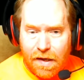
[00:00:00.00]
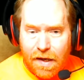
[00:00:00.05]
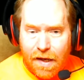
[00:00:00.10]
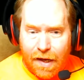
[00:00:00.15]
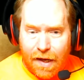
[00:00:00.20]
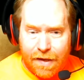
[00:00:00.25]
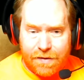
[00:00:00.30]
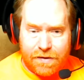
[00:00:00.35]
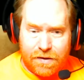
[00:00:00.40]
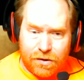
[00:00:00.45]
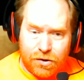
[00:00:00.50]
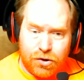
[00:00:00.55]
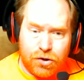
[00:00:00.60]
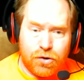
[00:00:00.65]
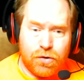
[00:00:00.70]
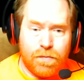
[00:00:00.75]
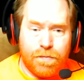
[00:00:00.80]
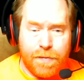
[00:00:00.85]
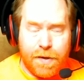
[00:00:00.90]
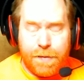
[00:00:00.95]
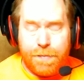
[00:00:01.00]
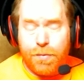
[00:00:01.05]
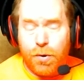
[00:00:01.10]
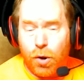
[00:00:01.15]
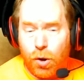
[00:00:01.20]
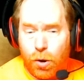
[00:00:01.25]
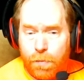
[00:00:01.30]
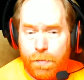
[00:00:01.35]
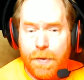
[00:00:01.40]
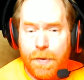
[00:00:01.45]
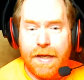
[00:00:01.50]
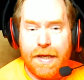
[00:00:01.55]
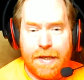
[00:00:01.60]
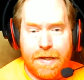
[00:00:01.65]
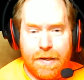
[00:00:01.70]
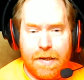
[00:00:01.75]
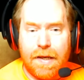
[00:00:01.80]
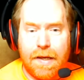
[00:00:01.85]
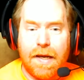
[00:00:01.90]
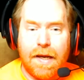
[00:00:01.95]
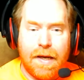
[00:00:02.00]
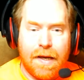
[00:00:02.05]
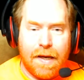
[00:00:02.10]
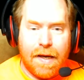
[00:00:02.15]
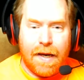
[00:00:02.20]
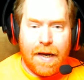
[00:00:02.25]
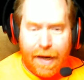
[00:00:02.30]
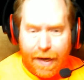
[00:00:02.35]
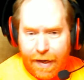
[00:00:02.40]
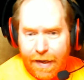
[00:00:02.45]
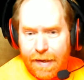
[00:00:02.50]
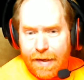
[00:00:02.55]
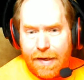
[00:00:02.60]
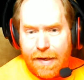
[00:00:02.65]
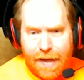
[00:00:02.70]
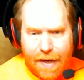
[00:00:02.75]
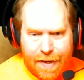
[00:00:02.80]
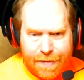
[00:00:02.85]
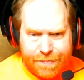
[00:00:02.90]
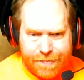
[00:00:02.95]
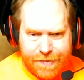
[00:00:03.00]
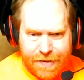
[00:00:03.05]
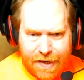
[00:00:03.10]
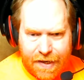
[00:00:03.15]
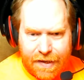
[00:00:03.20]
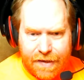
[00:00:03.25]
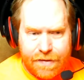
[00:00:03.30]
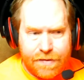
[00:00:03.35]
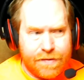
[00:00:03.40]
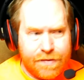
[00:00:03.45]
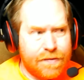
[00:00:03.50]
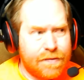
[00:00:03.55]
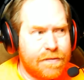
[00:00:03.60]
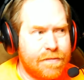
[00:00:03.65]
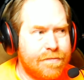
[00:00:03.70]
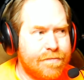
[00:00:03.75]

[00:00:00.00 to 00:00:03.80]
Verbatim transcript: has issued me permanent handicap tags,